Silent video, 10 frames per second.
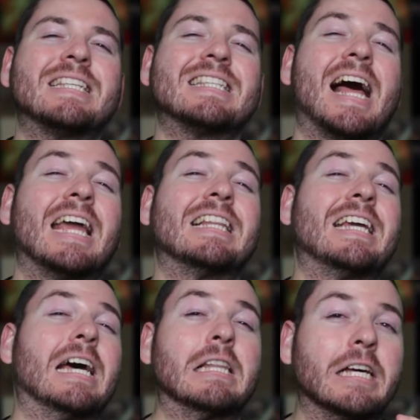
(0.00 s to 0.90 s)

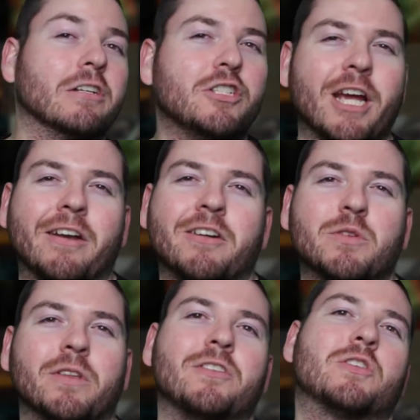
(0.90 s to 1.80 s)
slightly a little
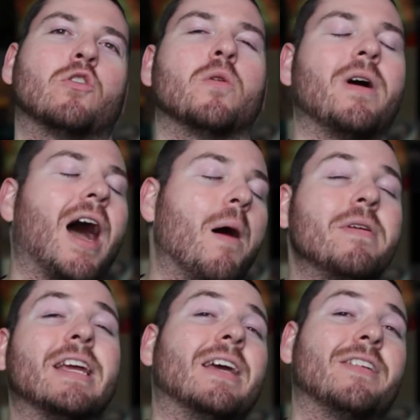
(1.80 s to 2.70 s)
generous with this score, but I'm
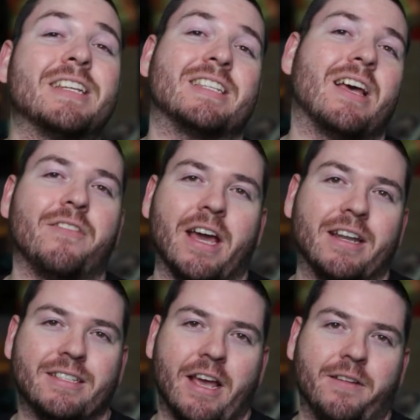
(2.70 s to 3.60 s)
gonna give it a seven
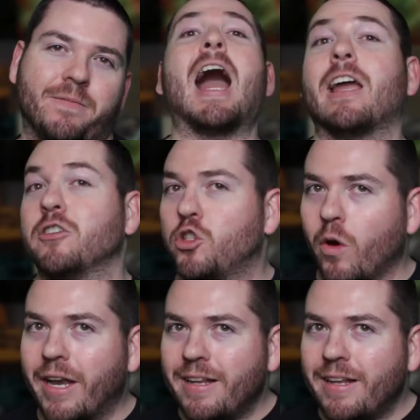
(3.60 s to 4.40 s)
out of 10. I enjoyed